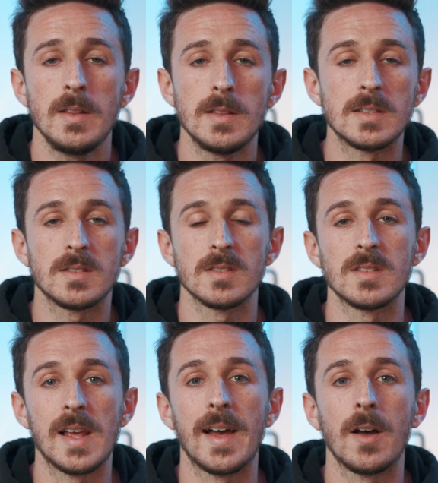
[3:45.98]
This is
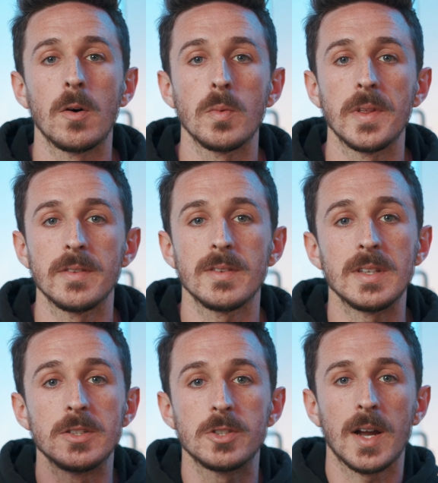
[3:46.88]
now with
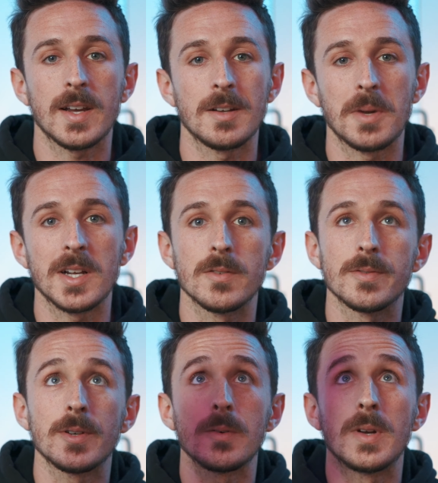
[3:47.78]
the shotgun
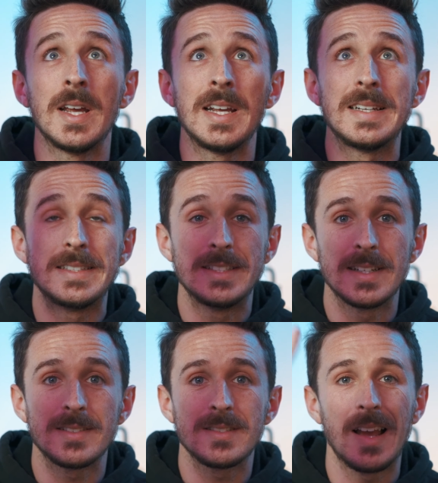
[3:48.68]
microphone
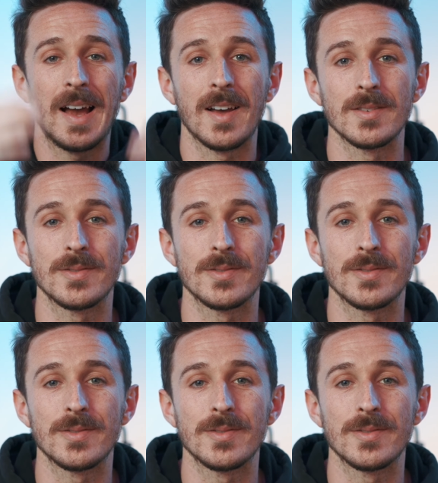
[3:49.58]
just out of